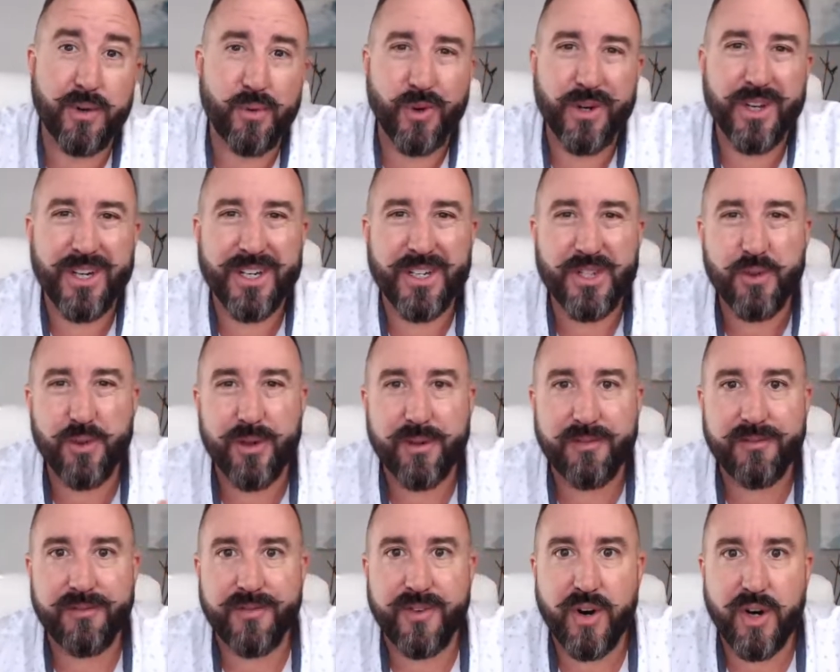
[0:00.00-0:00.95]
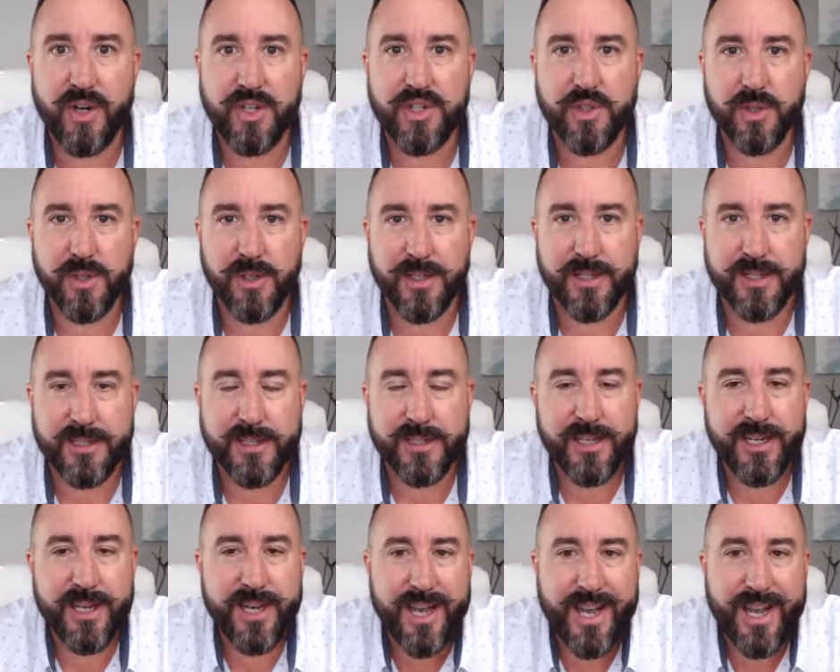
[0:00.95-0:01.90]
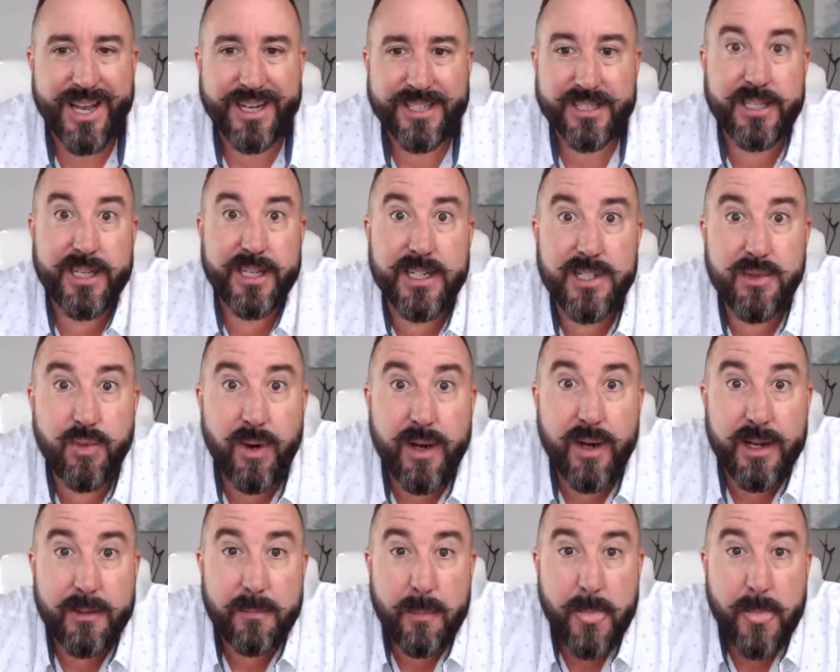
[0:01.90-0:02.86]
We're going to do it virtually. And guess what?